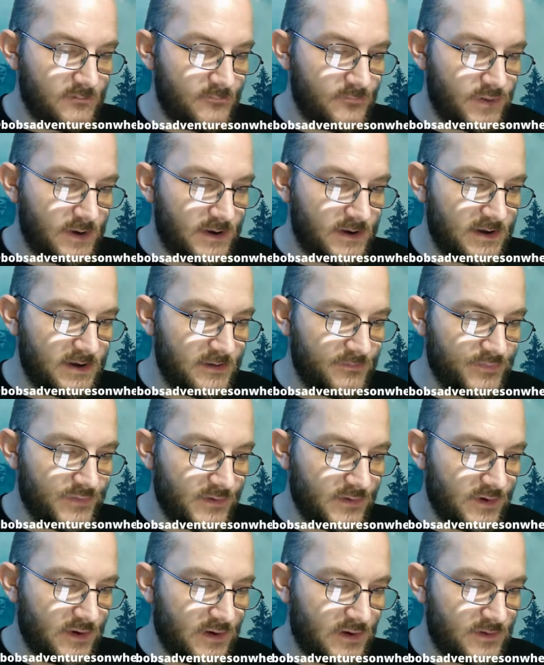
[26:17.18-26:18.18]
Burn Up
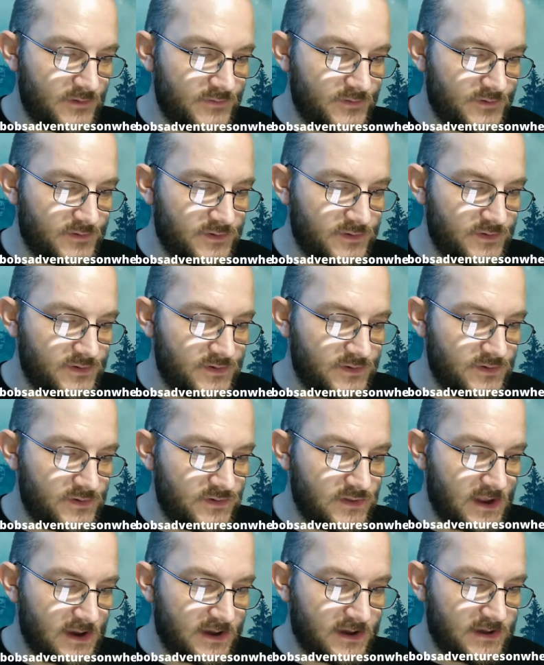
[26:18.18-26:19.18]
the Roads at
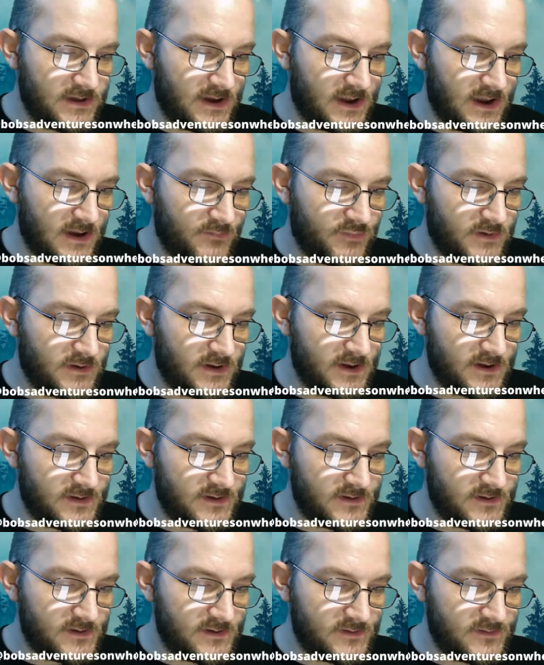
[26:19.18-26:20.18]
2. Lucky Dog
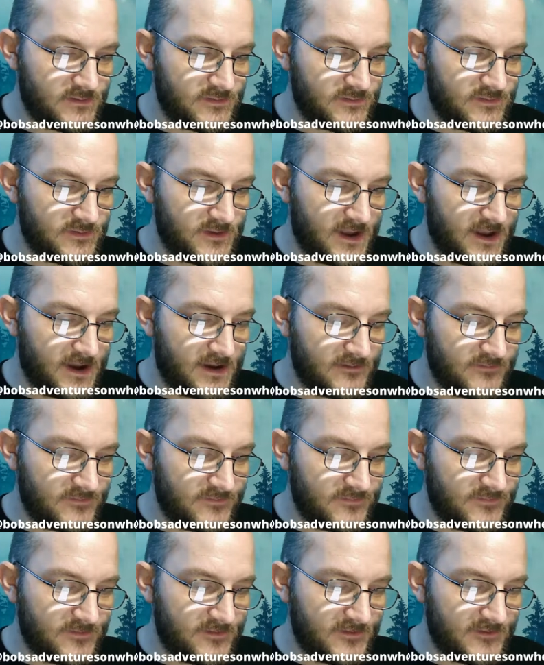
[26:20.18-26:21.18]
Productions at
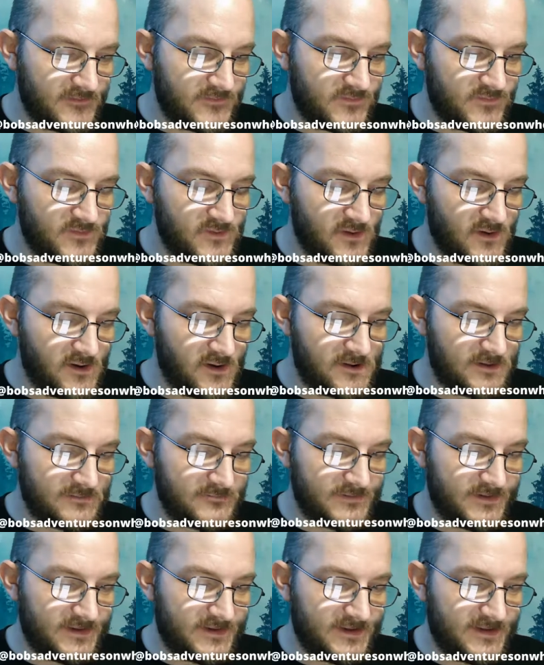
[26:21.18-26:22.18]
6.
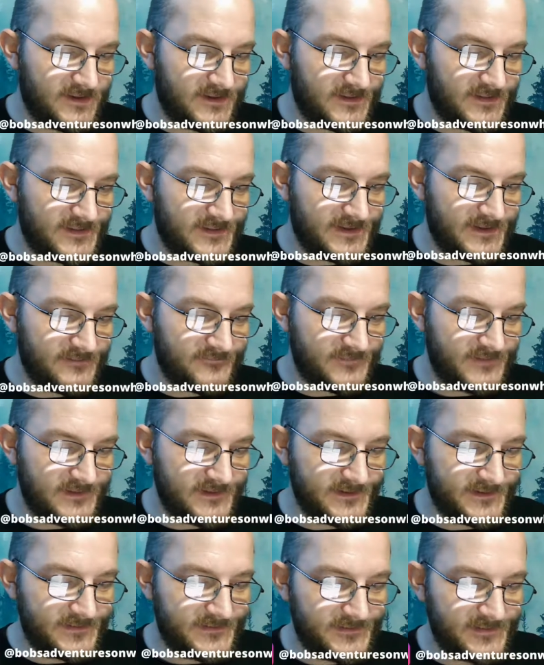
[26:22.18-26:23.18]
RV Kids
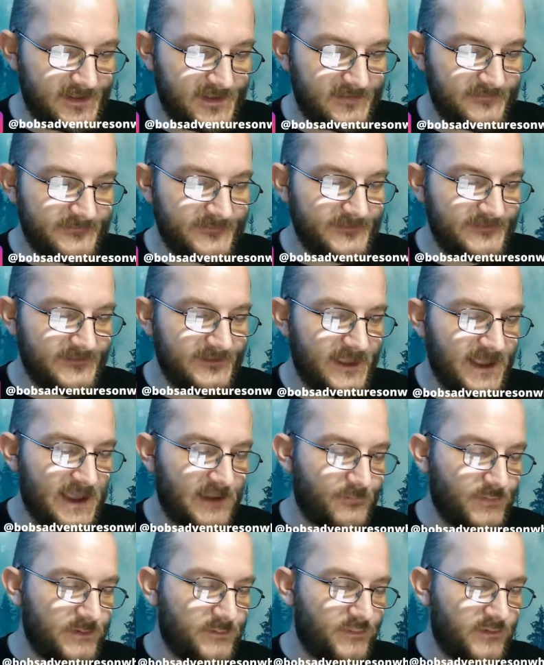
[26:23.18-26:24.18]
TV at 7.
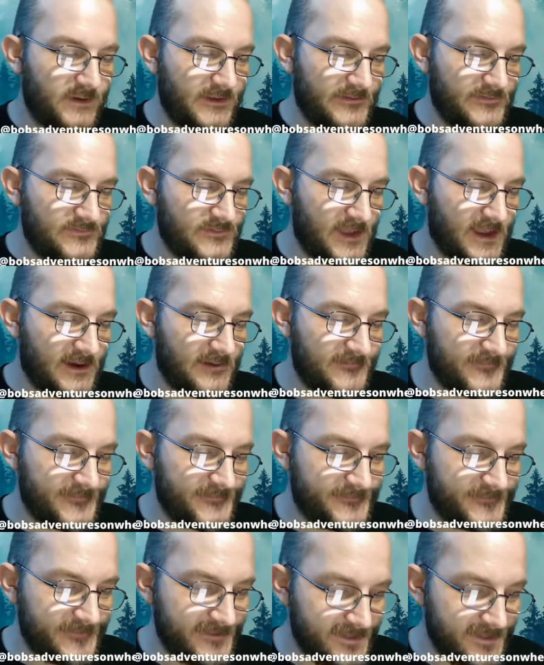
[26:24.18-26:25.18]
Happy Place
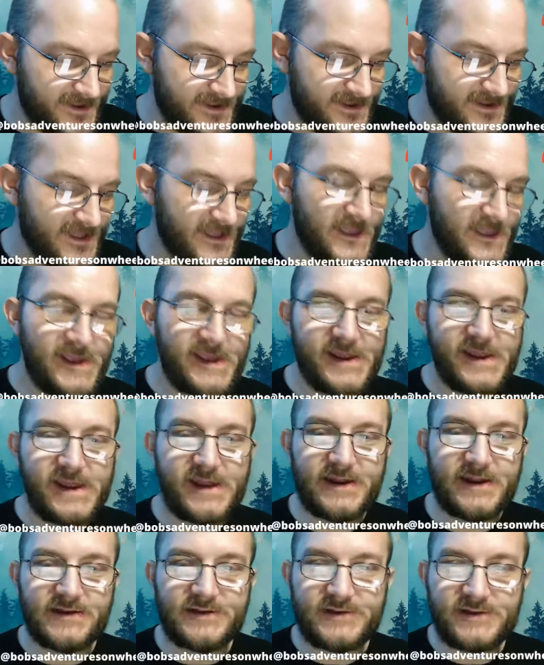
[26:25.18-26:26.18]
Diaries at 8.
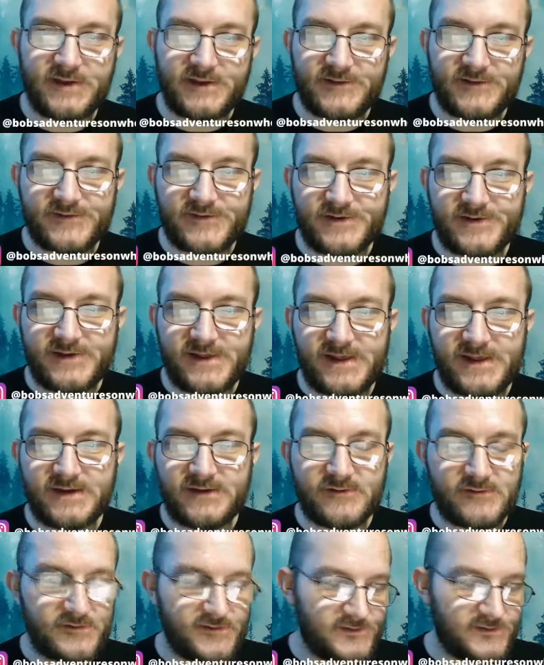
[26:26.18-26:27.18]
And Justin
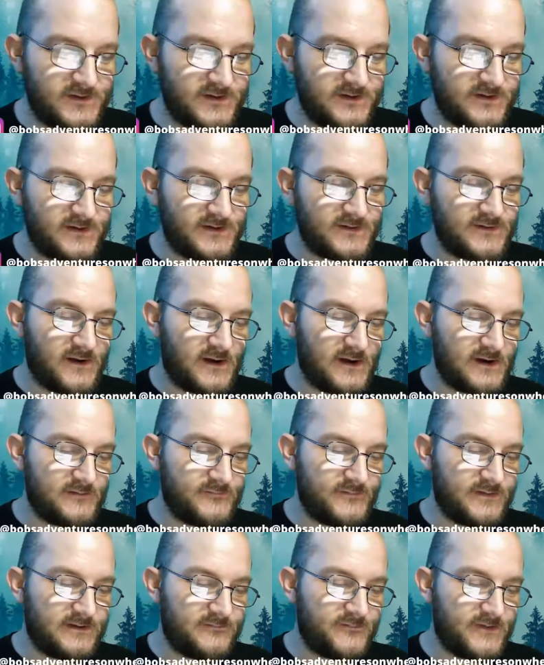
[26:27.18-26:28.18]
and Christina's
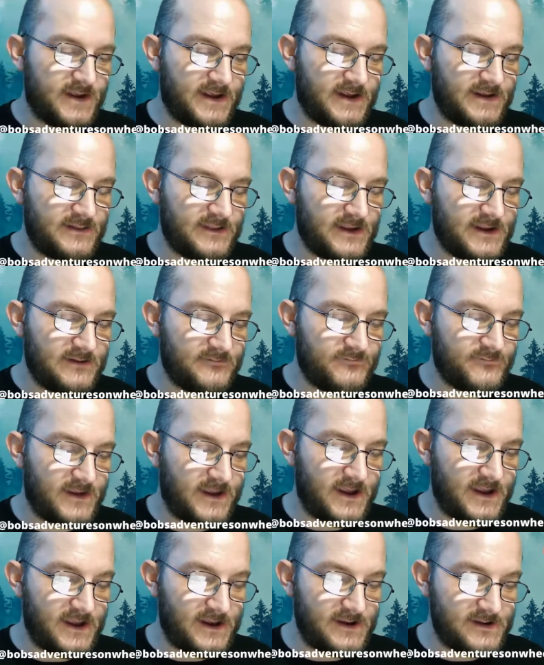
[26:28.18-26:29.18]
RV Van Life
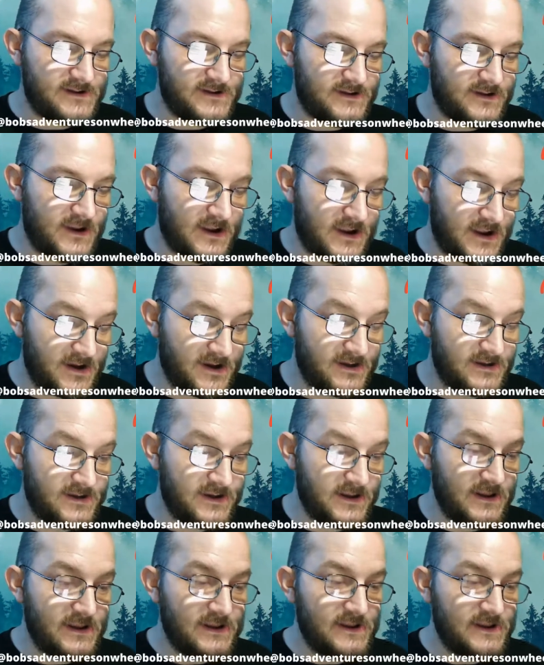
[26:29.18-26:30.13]
at 9.